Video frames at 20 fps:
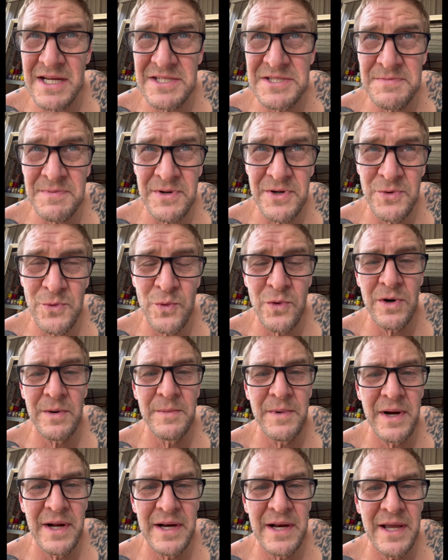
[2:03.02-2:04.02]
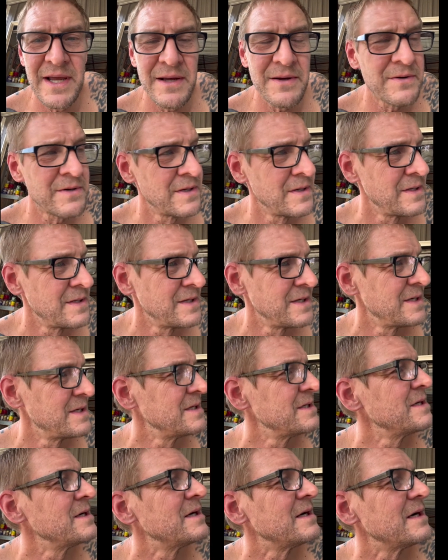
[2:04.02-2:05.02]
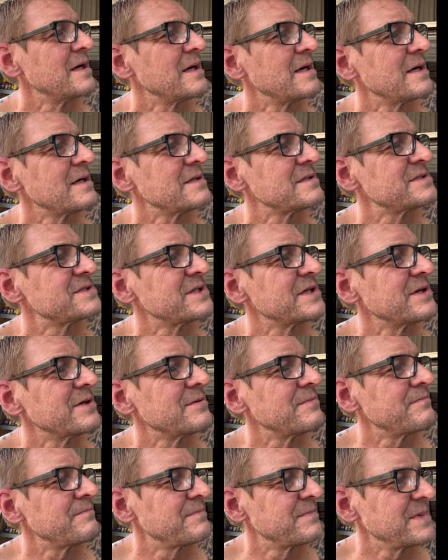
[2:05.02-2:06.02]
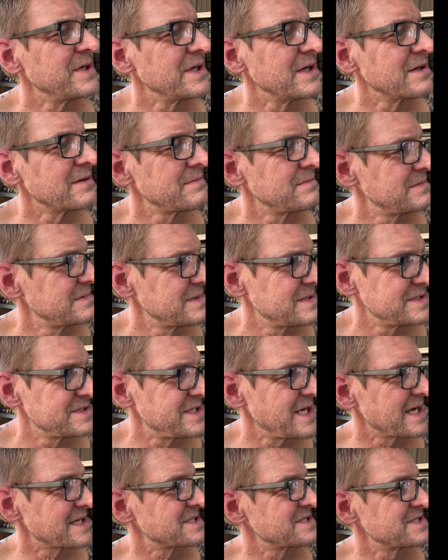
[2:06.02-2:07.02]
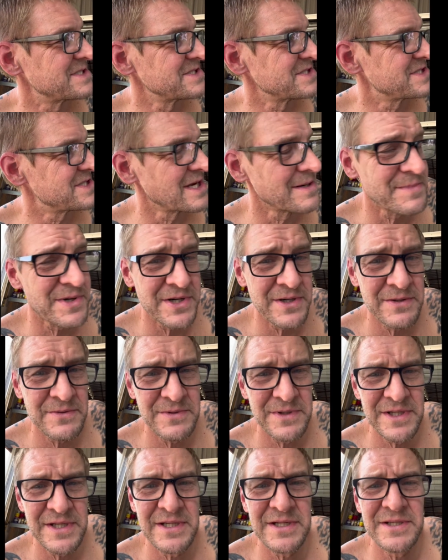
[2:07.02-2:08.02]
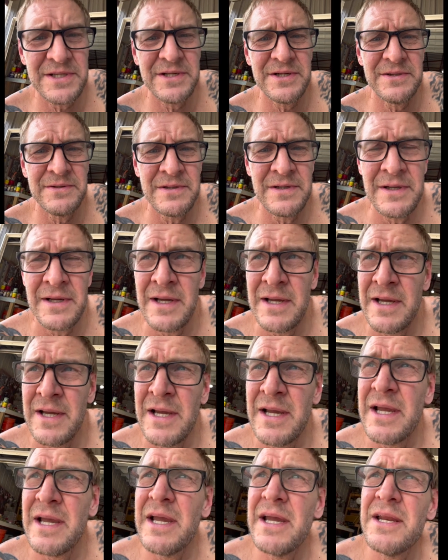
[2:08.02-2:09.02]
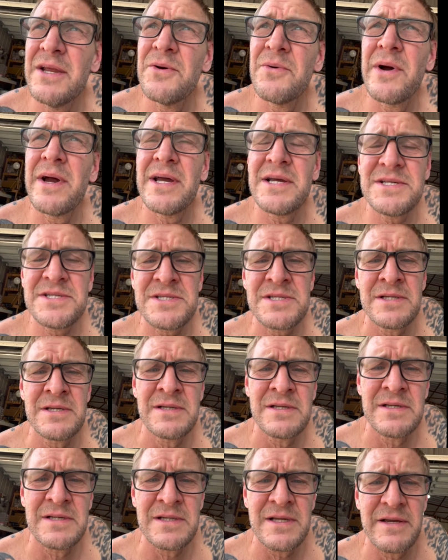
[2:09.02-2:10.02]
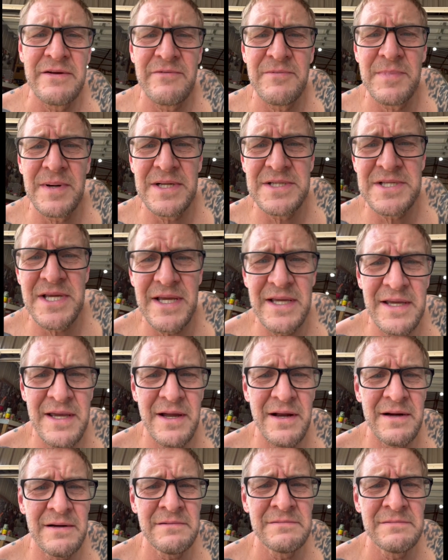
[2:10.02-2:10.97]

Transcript: It's pretty warm right now. So, Texas in summer, what are you going to do? Anyways, everybody take care.